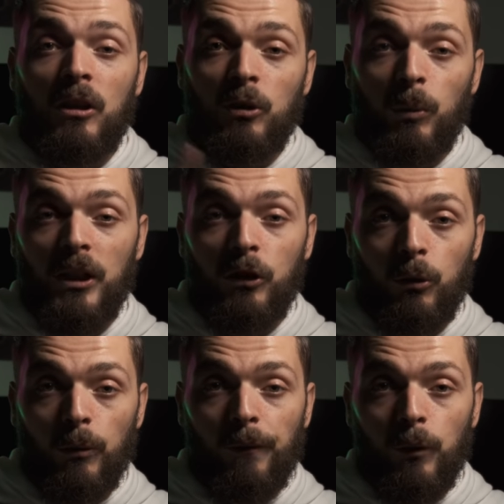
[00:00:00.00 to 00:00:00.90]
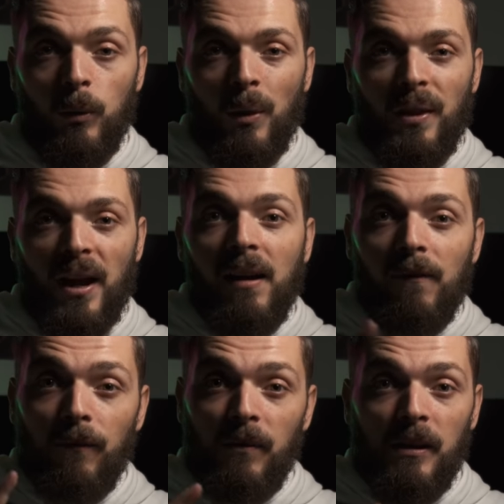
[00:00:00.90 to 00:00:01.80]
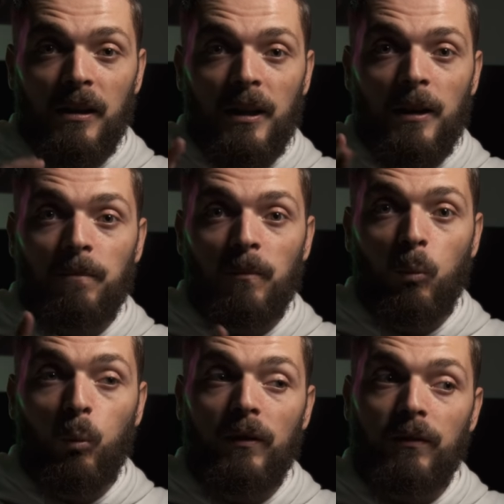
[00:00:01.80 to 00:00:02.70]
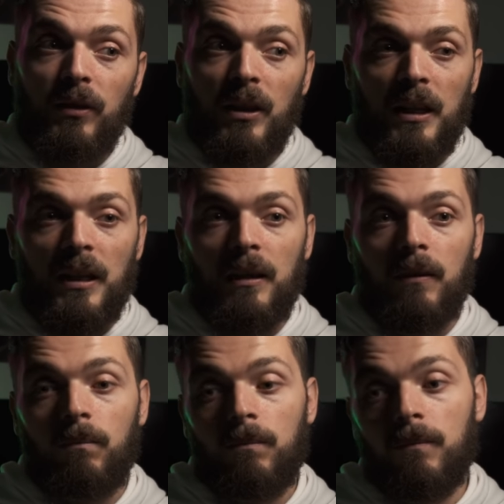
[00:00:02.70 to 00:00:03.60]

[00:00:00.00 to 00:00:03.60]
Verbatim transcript: So we're gonna do a review on that with the.